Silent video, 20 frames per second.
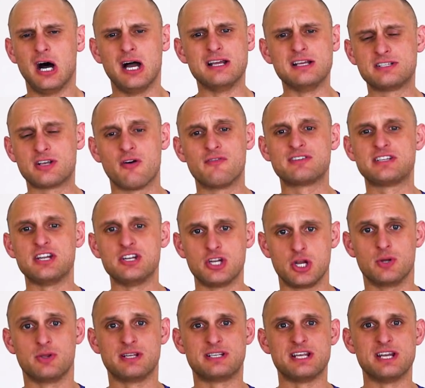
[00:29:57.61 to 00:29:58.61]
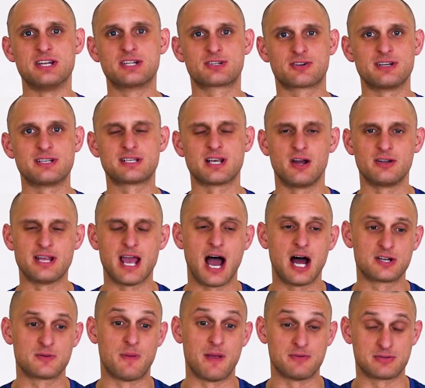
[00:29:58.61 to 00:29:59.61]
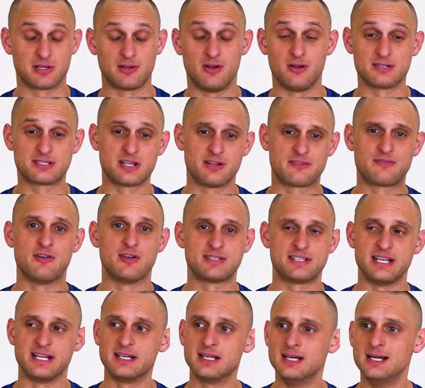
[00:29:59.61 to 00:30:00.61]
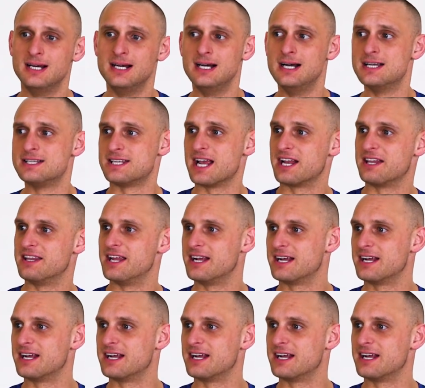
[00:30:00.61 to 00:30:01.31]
He's obviously new in this industry, so yeah, a hundred people's a lot. So that's the first thing. Second